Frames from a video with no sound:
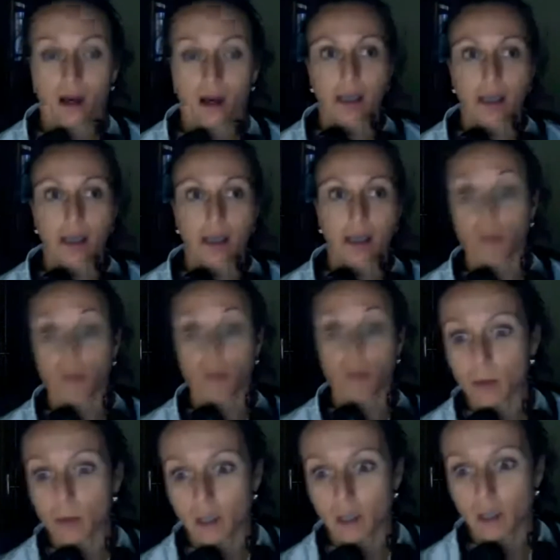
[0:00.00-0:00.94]

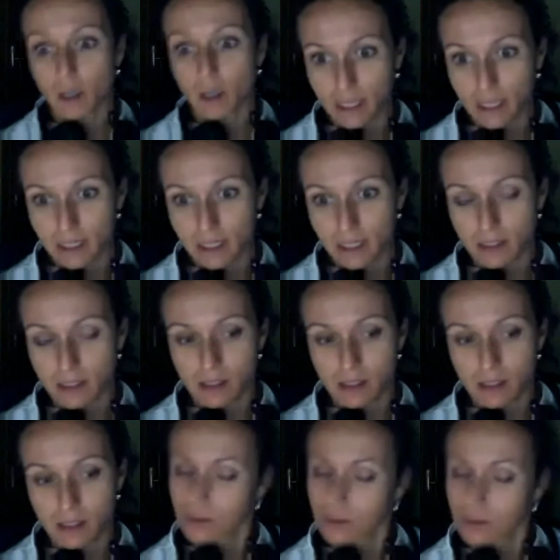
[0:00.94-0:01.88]
and performing
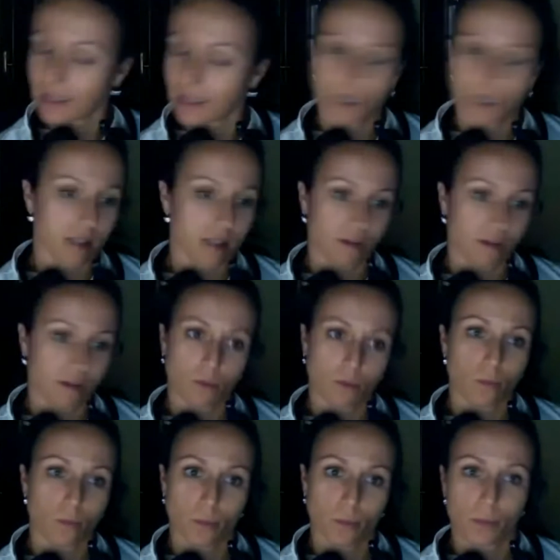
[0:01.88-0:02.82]
abilities. I was
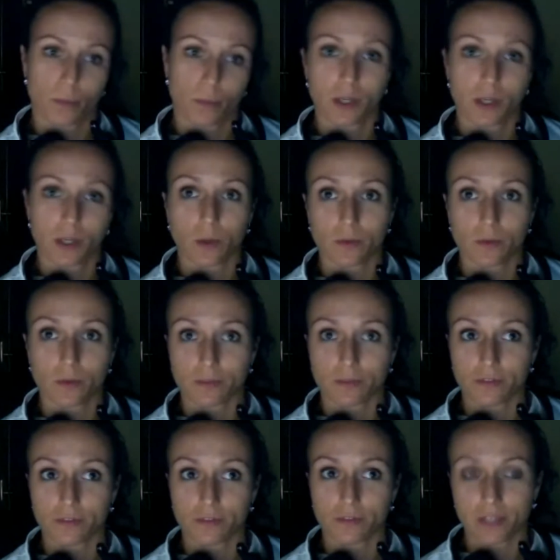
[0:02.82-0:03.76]
like,
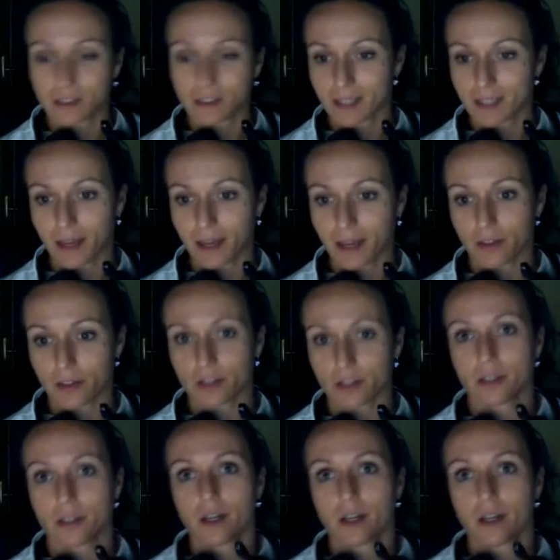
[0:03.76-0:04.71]
we don't fit
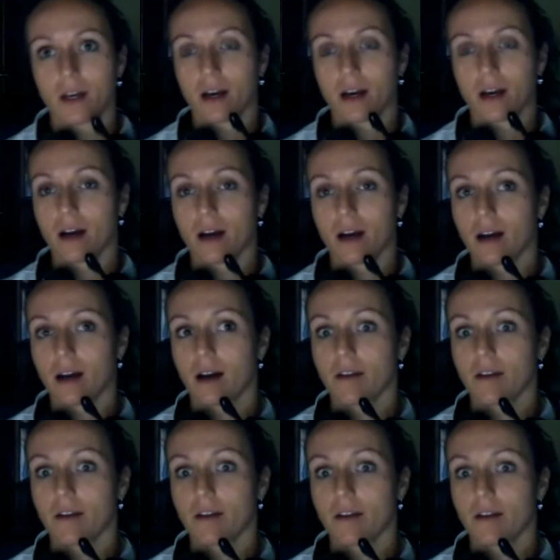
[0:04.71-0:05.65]
together.
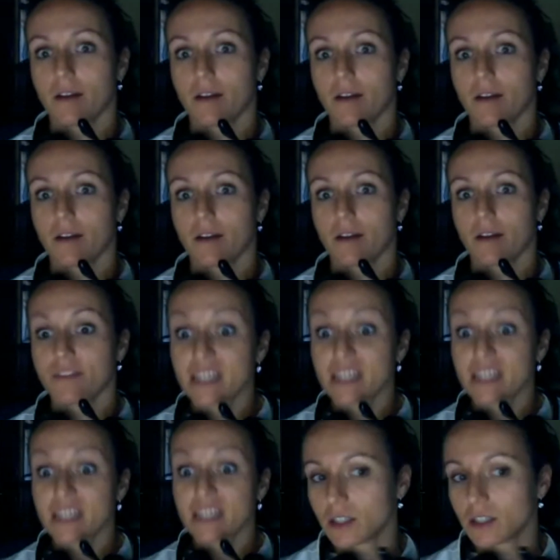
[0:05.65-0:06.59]

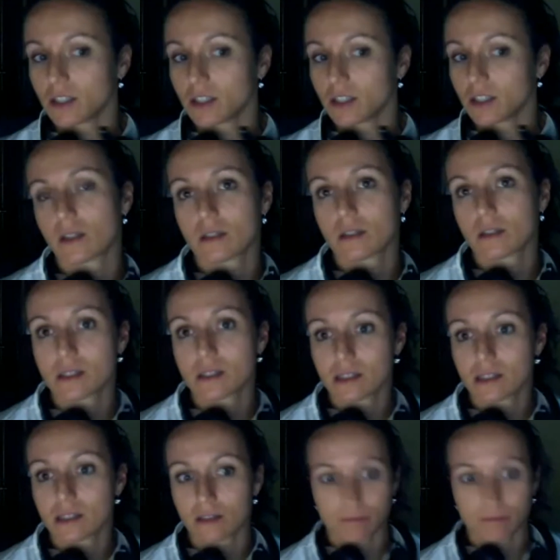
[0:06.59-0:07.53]
Physically
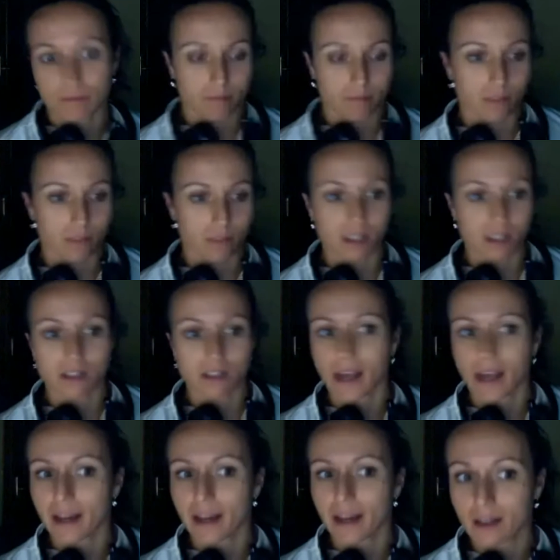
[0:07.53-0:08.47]
or
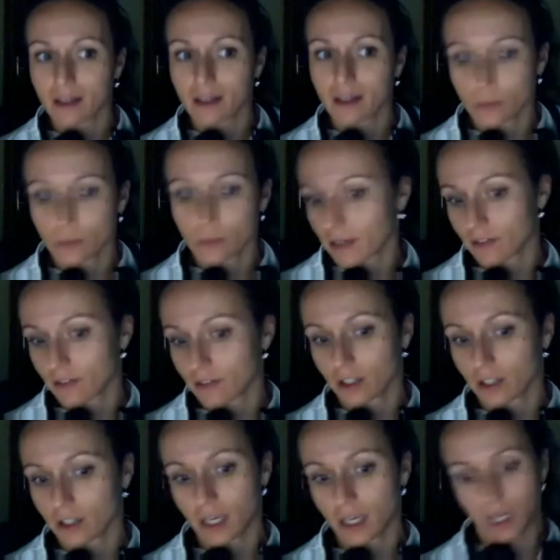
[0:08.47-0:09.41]
the style,
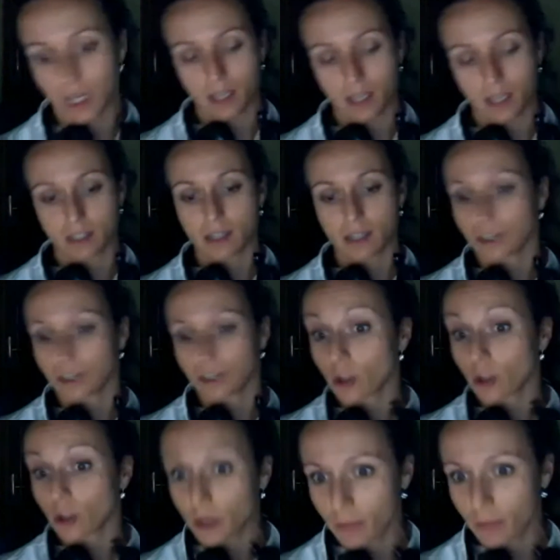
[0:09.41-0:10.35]
whatever.
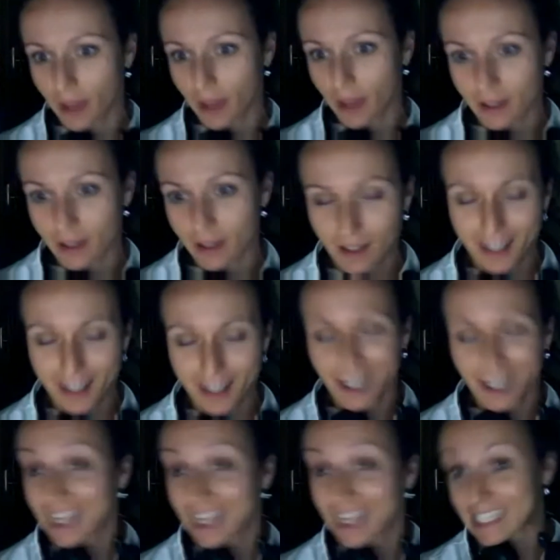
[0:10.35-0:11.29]
And I told him
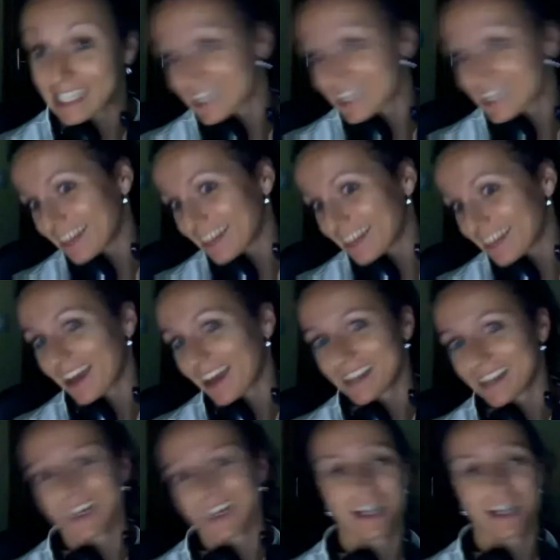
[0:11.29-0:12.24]
that. He didn't
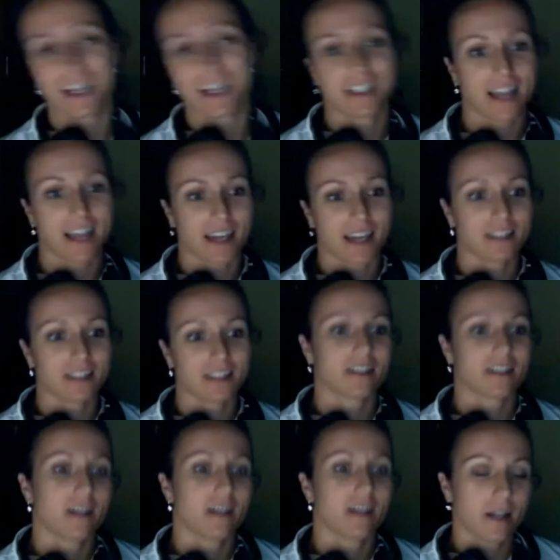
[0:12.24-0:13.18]
like that, and I
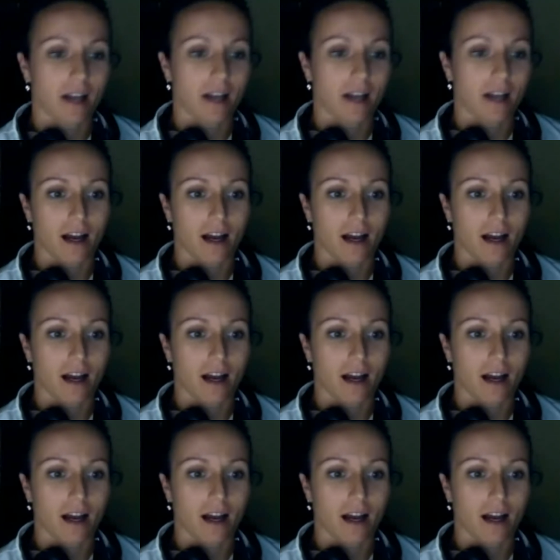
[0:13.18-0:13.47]
said,